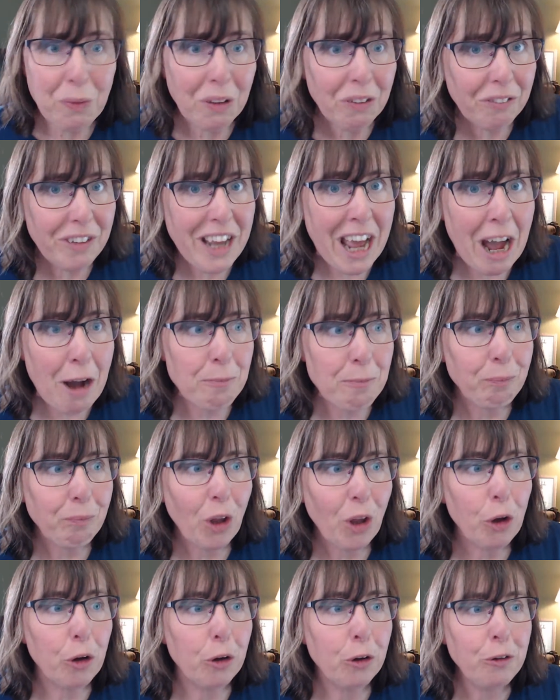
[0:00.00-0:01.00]
Now,
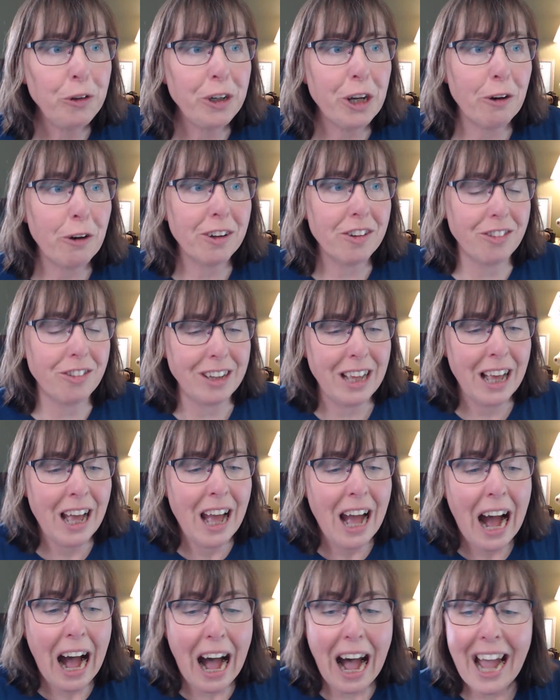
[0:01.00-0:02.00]
who noticed
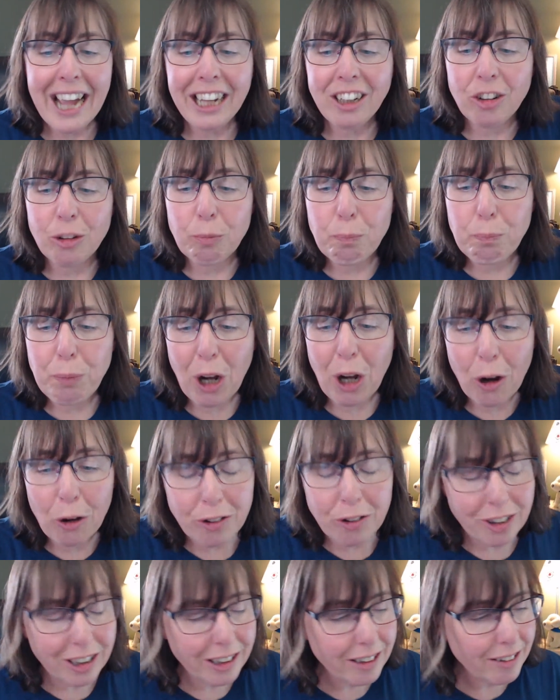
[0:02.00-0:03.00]
I
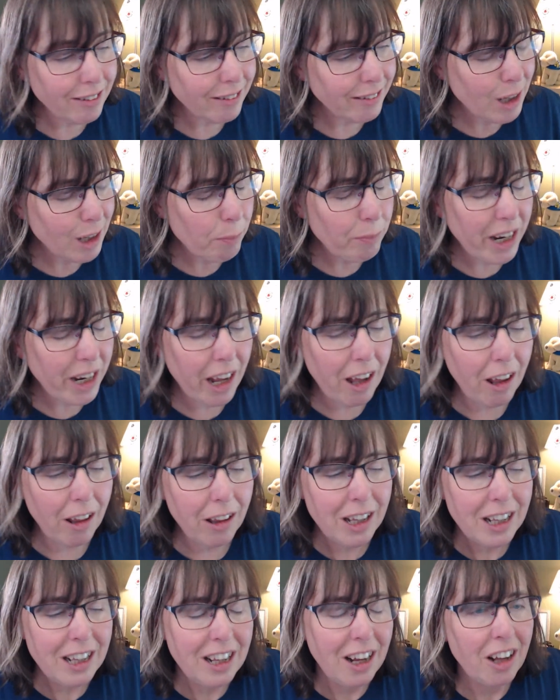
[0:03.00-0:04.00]
posted this
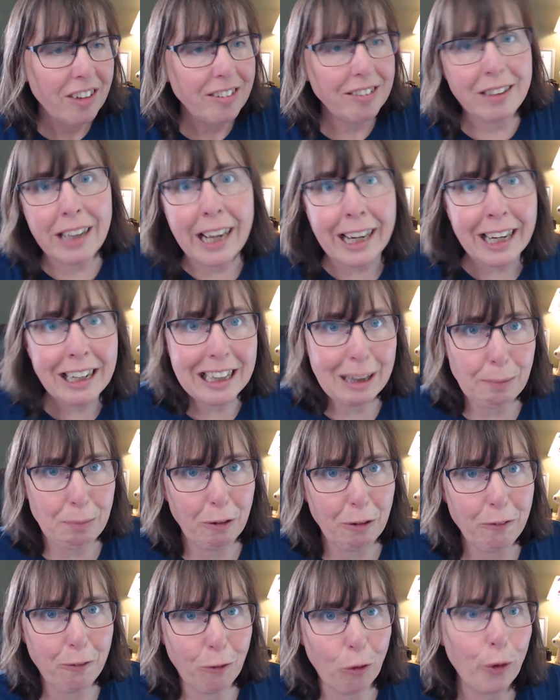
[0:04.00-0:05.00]
thumbnail seconds
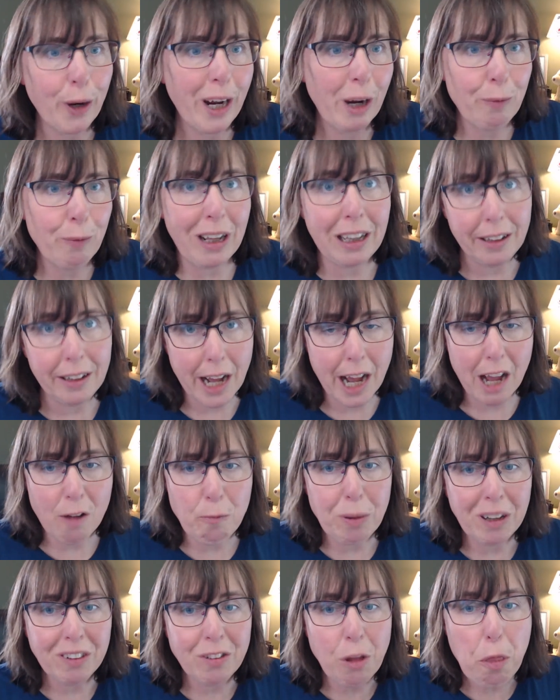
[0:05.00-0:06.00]
before I went
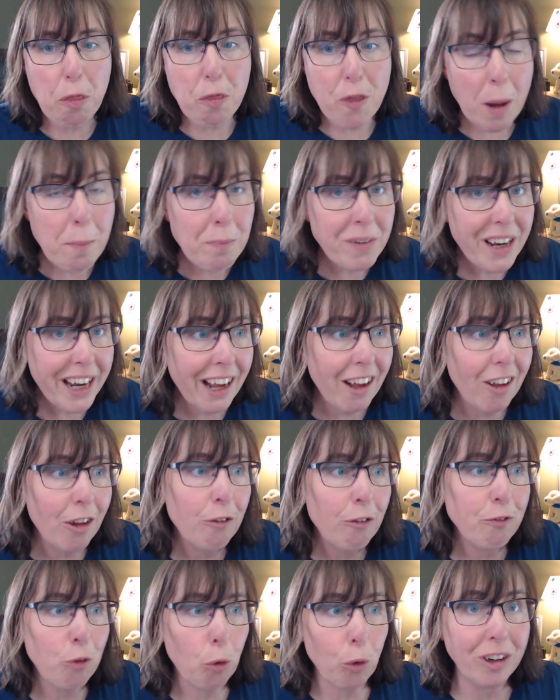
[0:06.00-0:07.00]
live, but the
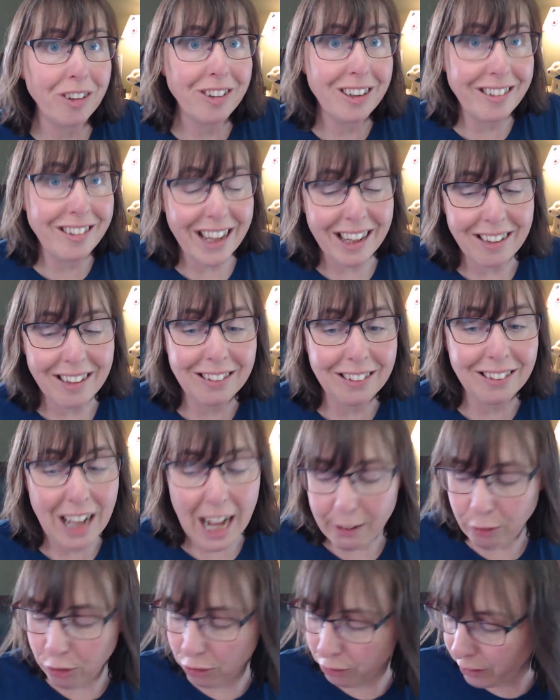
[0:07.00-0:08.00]
thumbnail for today's
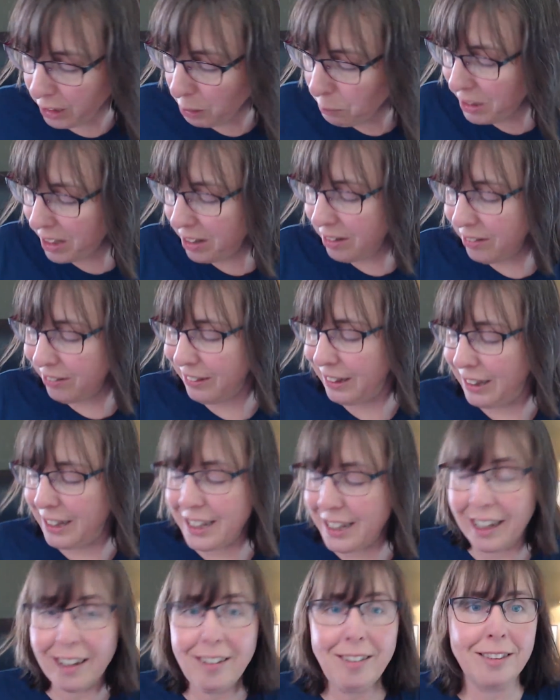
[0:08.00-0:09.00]
live stream is
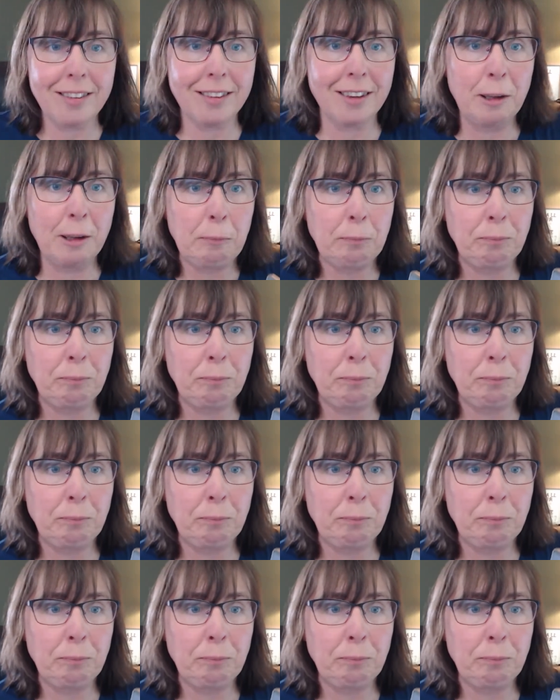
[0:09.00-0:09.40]
this